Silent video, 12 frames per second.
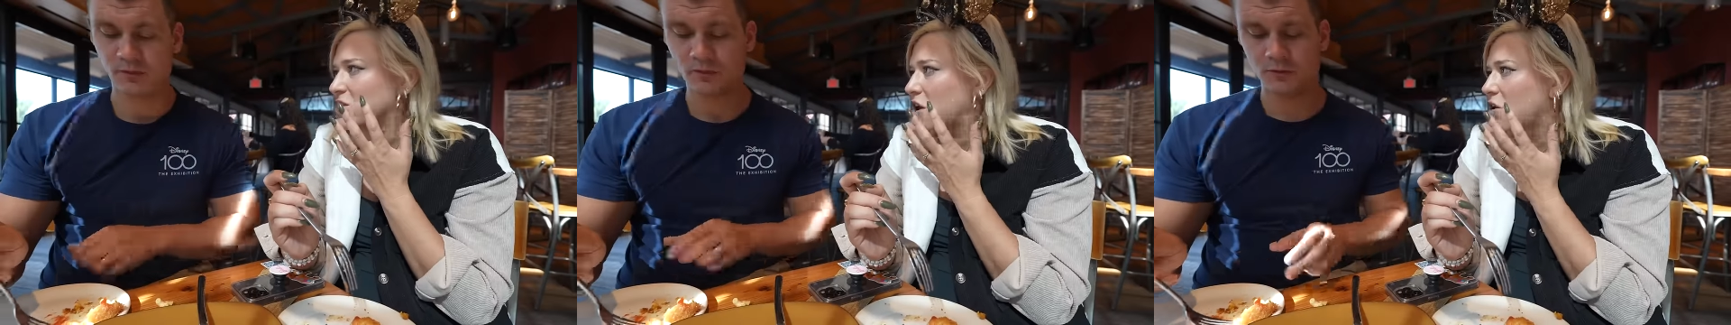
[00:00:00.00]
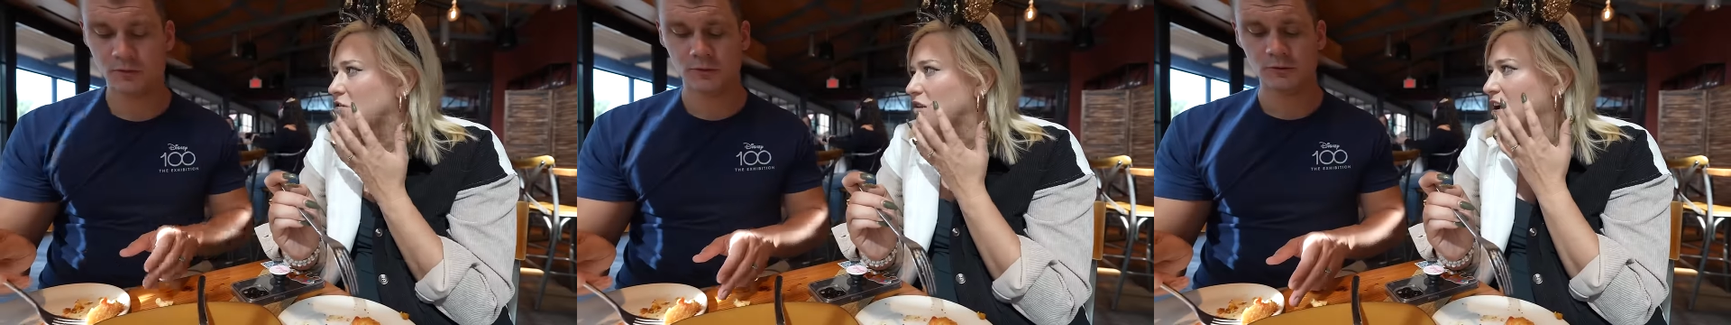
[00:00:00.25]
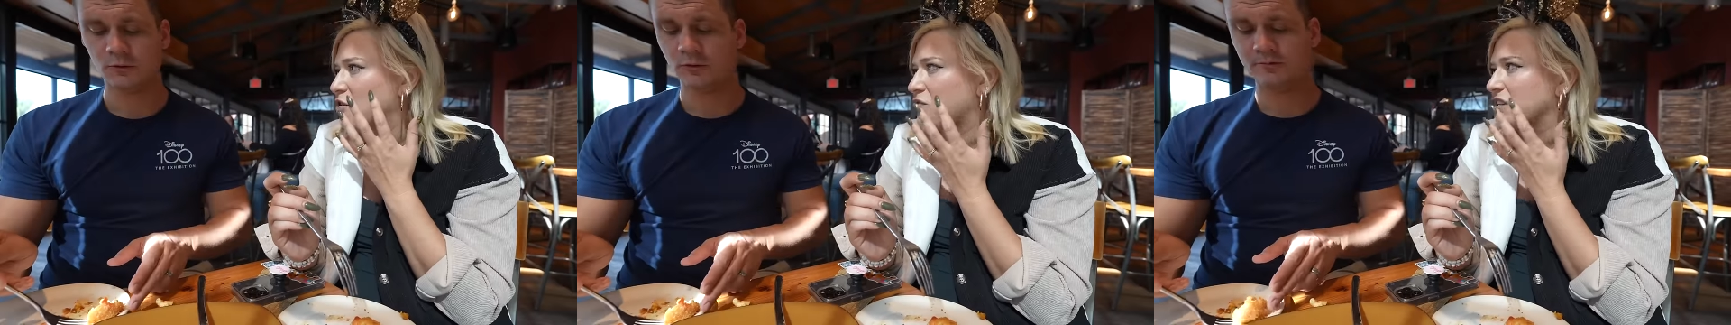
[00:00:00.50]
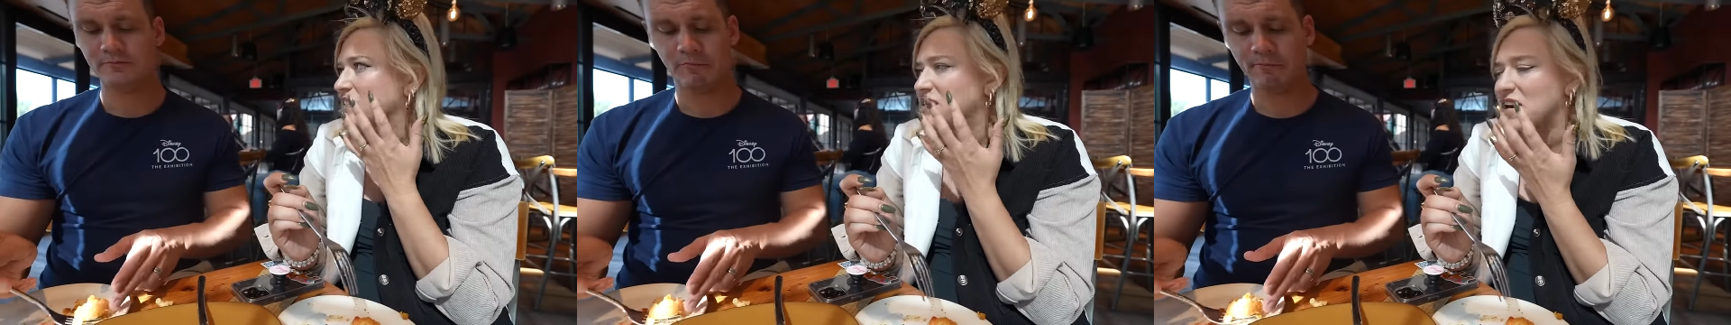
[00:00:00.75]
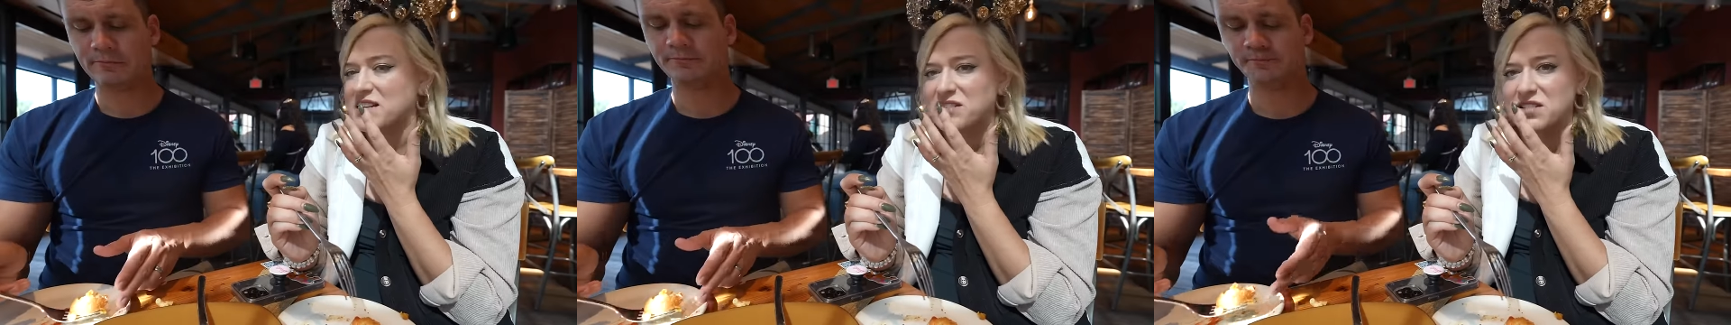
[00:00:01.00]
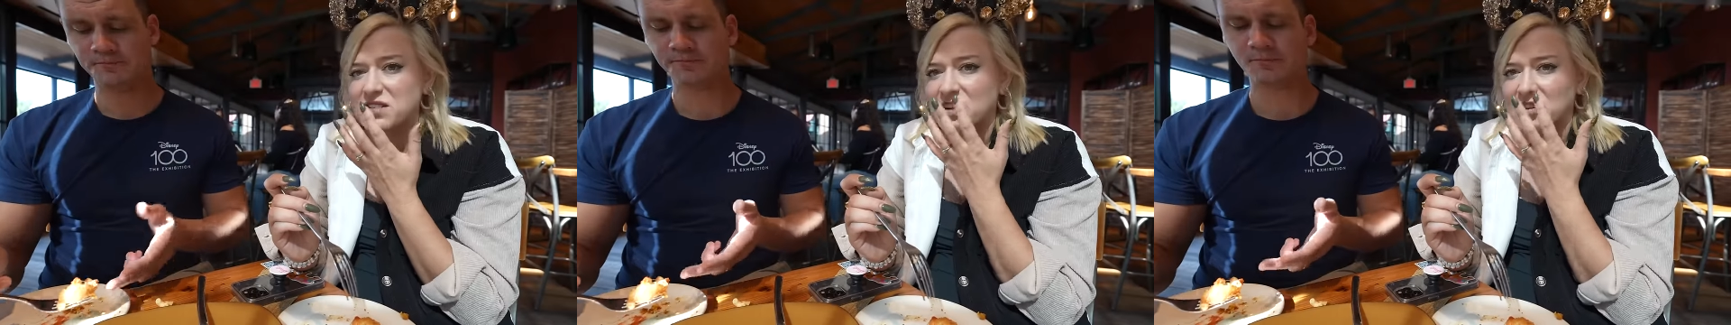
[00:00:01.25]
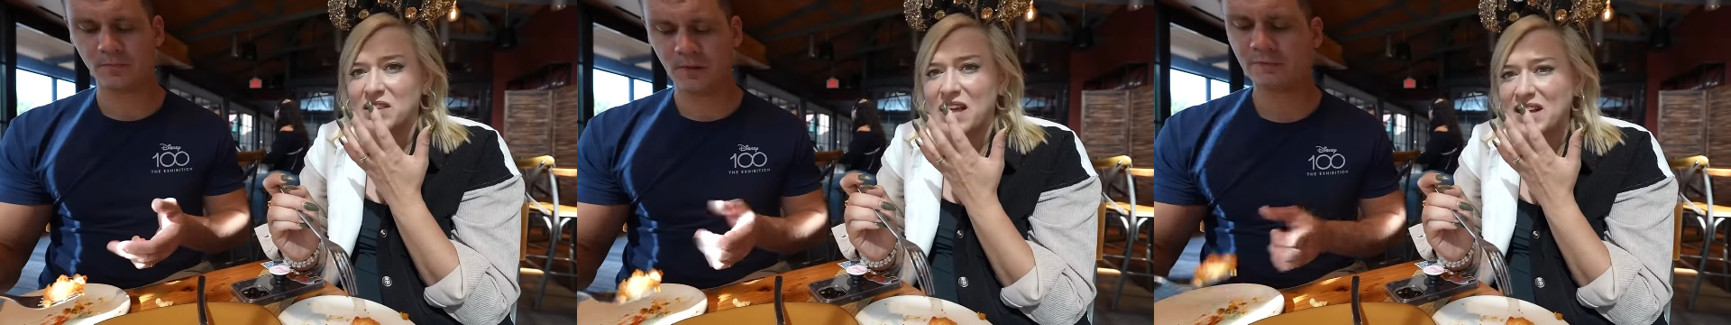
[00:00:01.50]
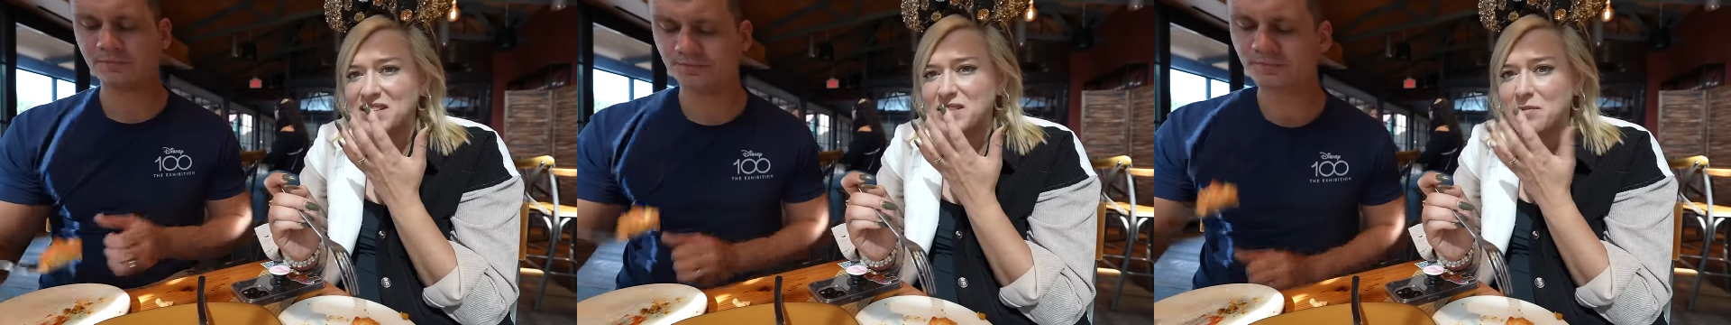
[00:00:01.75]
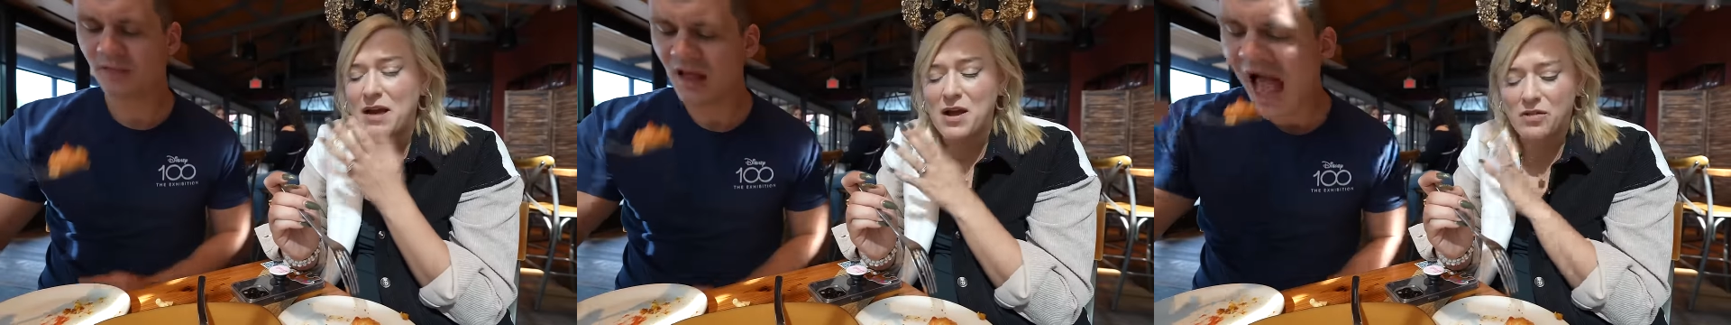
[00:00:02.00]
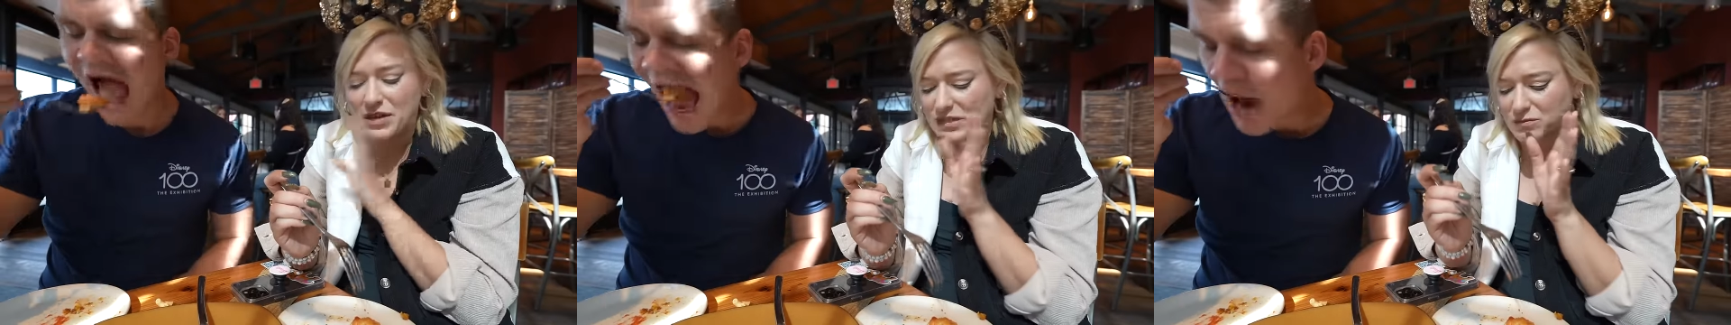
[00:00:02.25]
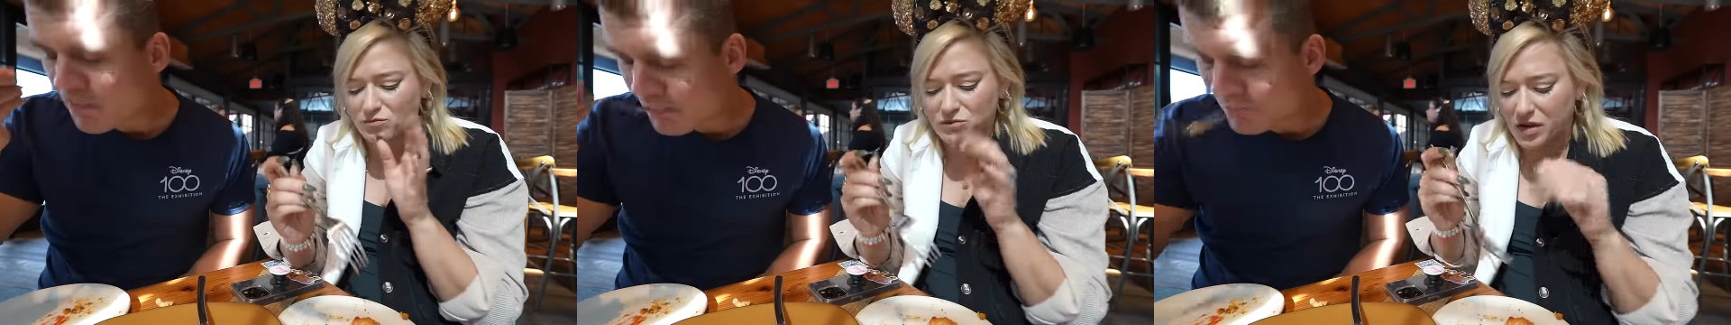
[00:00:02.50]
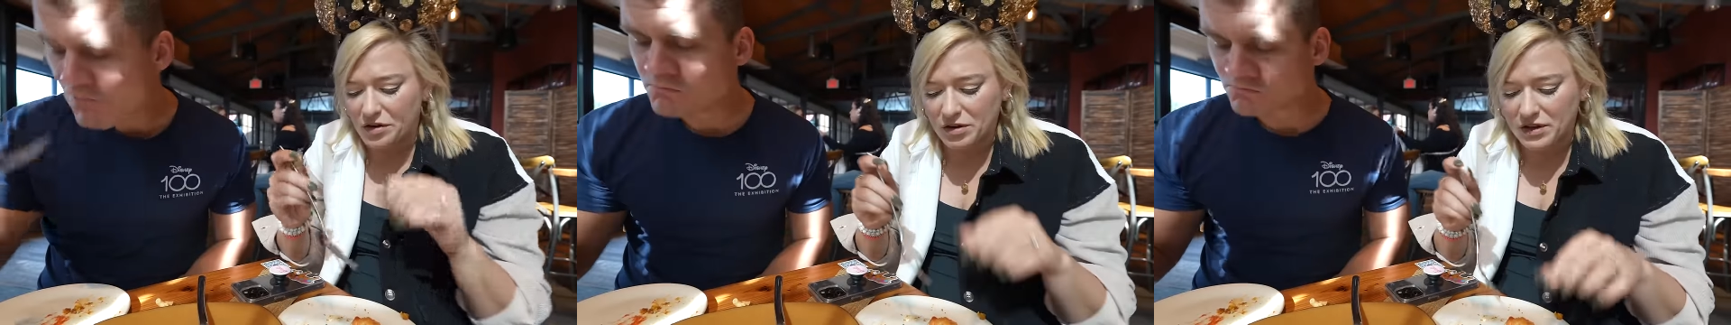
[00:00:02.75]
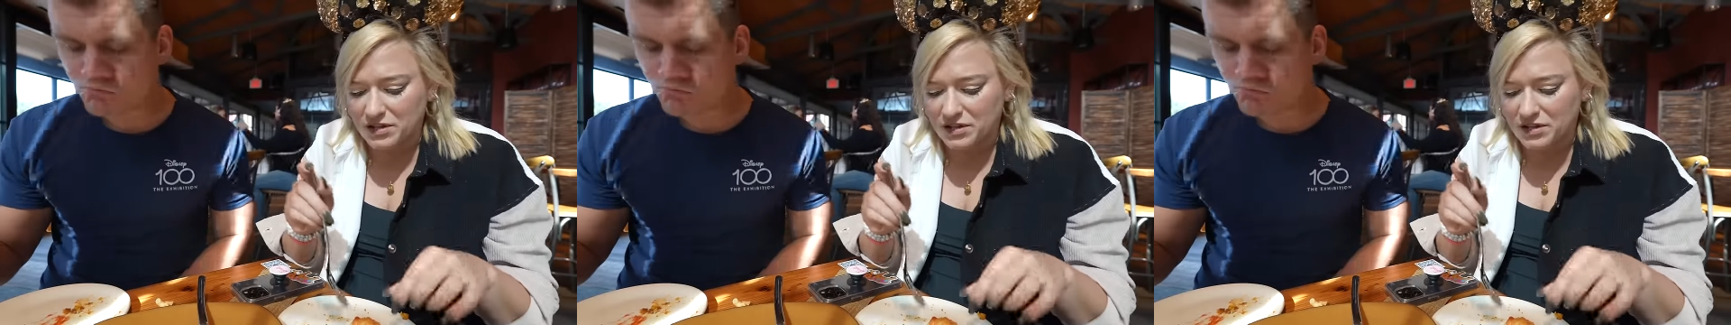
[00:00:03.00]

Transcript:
Speaker 1: so. They're not overly dense. They're light somehow. Like, I don't know